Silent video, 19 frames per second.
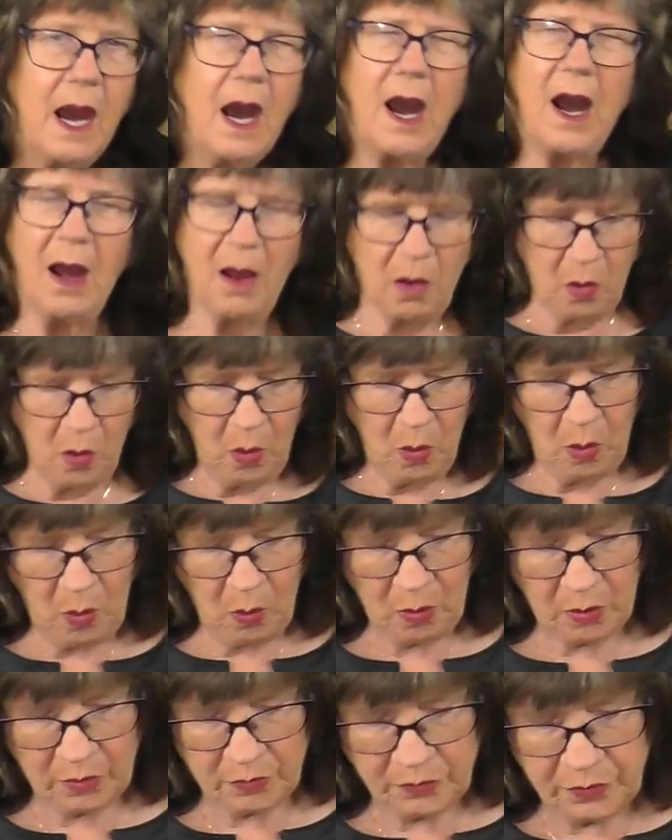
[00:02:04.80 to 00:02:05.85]
a
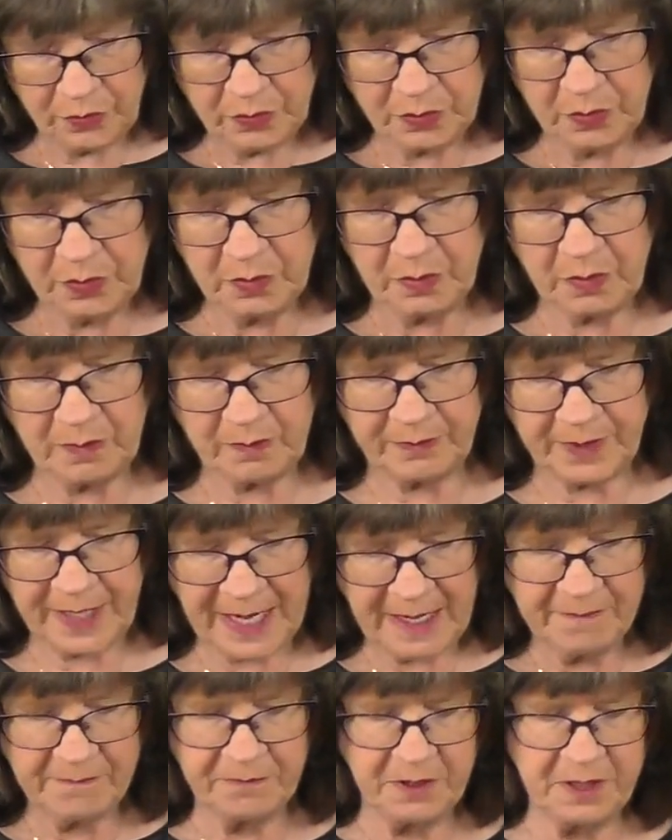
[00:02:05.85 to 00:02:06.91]
whole new
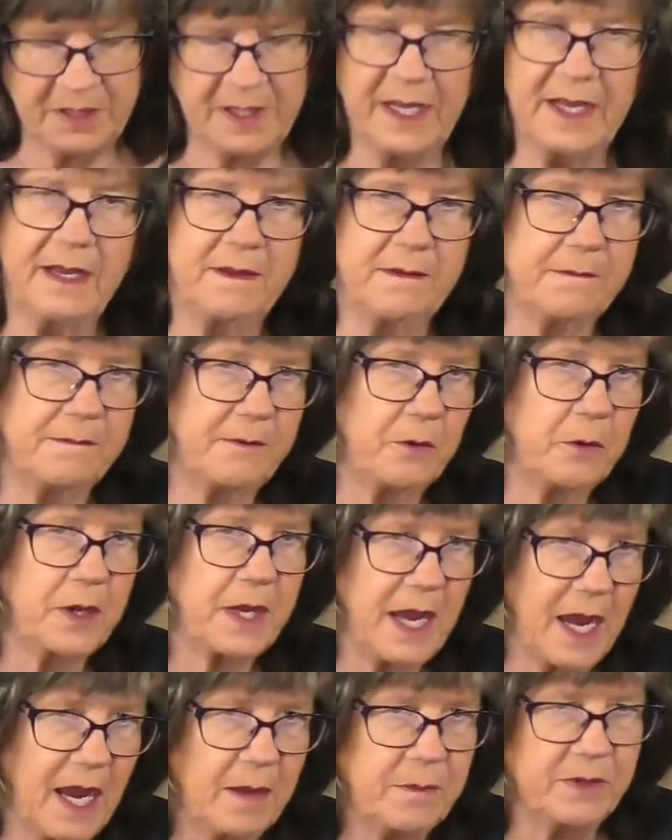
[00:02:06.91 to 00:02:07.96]
everyday
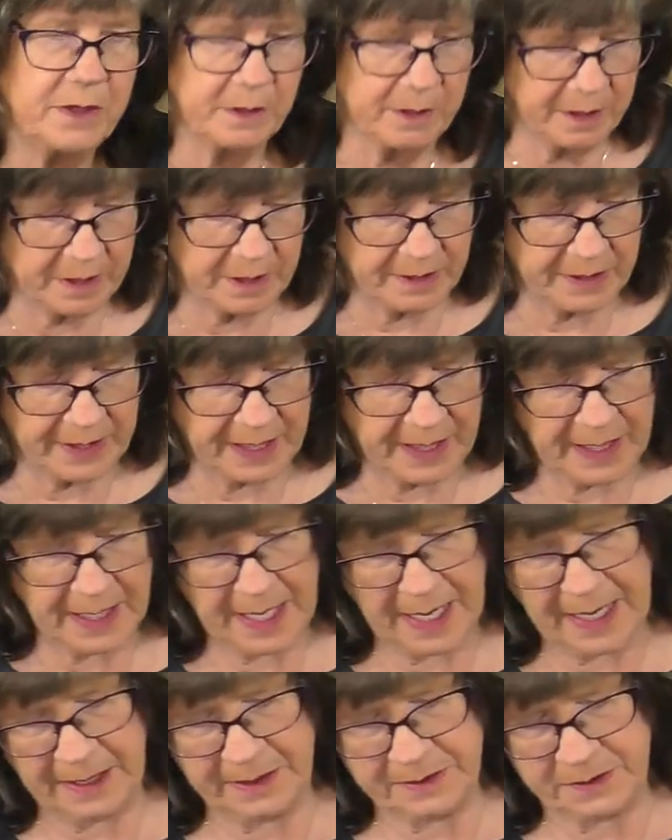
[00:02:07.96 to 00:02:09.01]
vocabulary
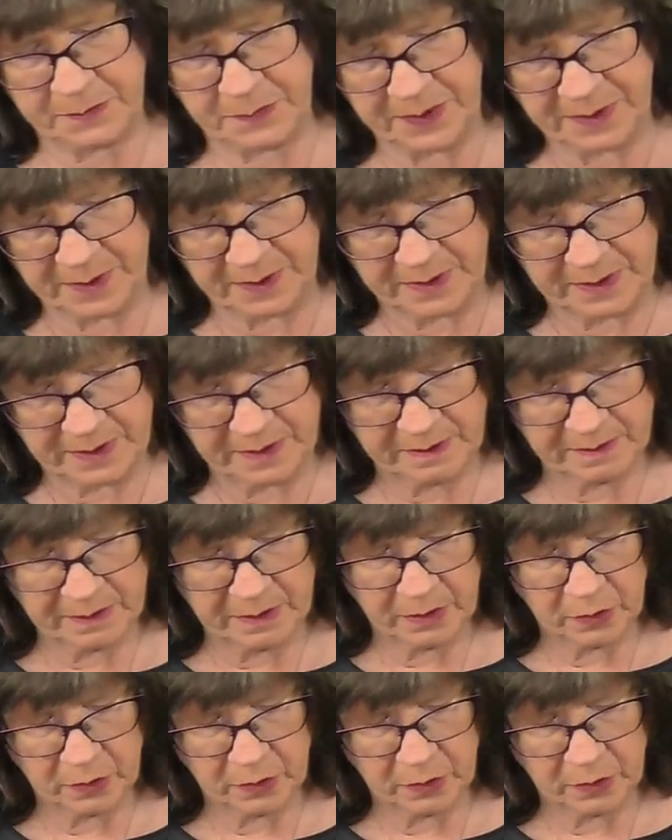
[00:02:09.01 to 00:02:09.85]
has been